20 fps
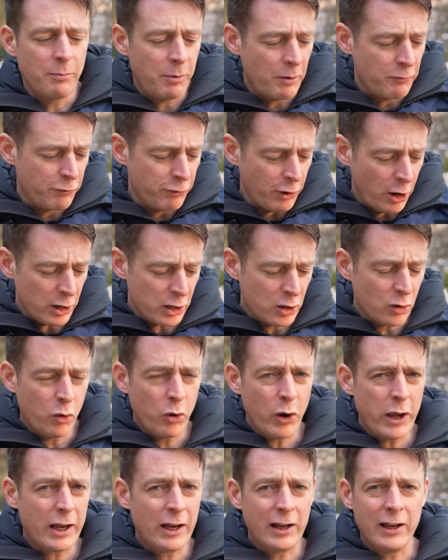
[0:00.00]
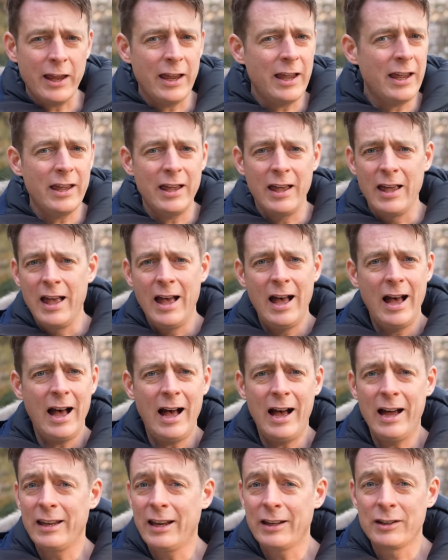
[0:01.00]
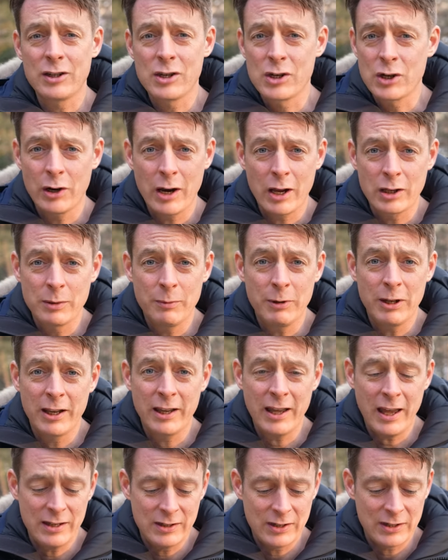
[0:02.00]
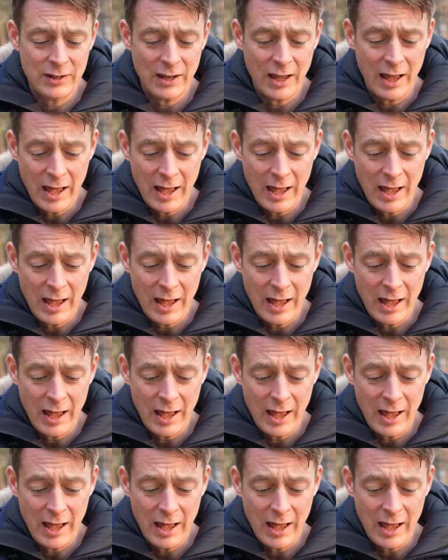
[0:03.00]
But very quickly, that didn't turn out to be the case.